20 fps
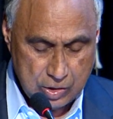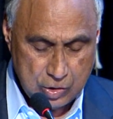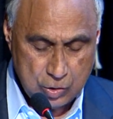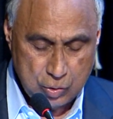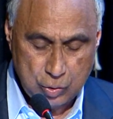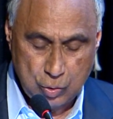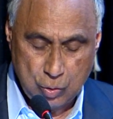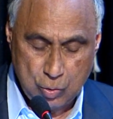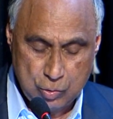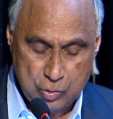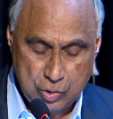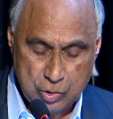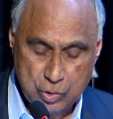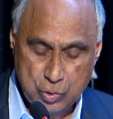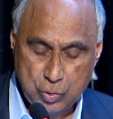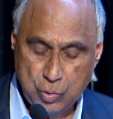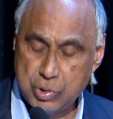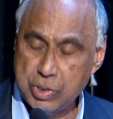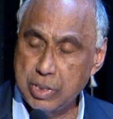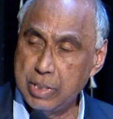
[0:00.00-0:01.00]
to those who are
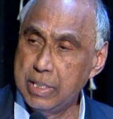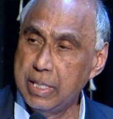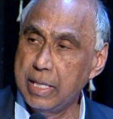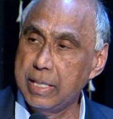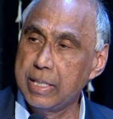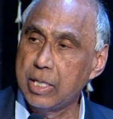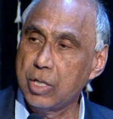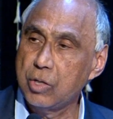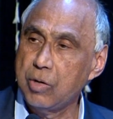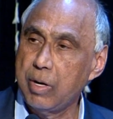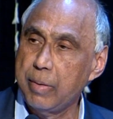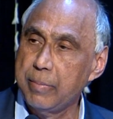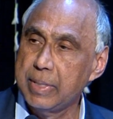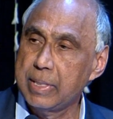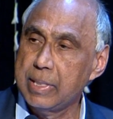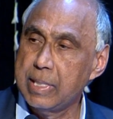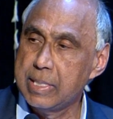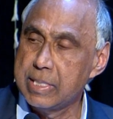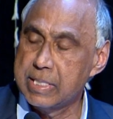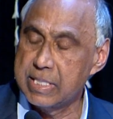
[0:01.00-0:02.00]
socially and
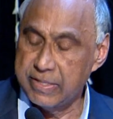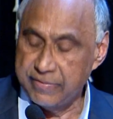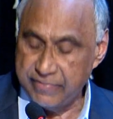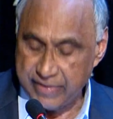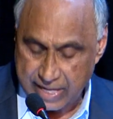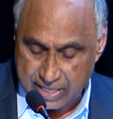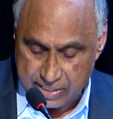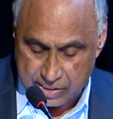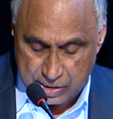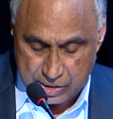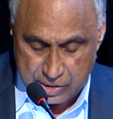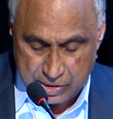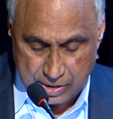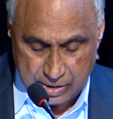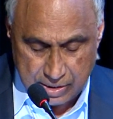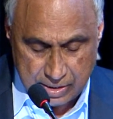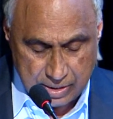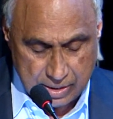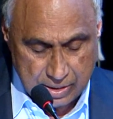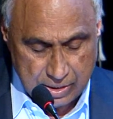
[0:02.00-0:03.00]
economically disadvantaged,
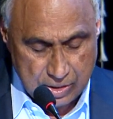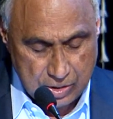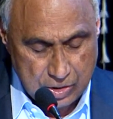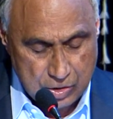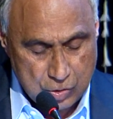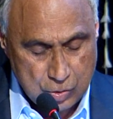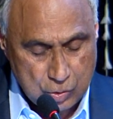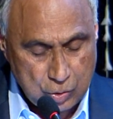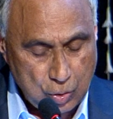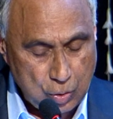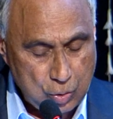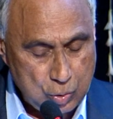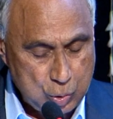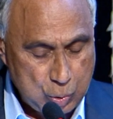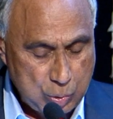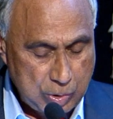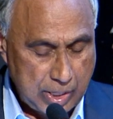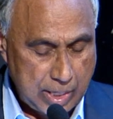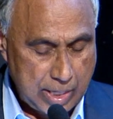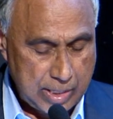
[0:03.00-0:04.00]
to those
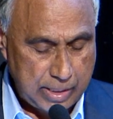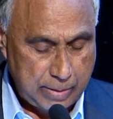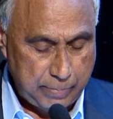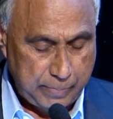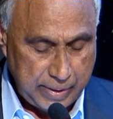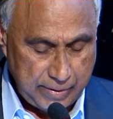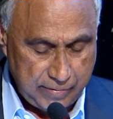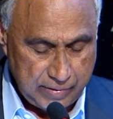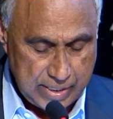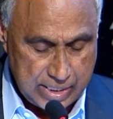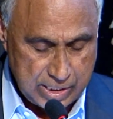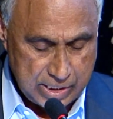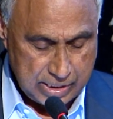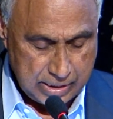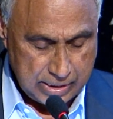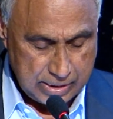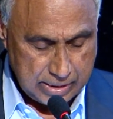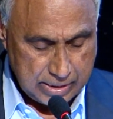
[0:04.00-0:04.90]
who are underprivileged,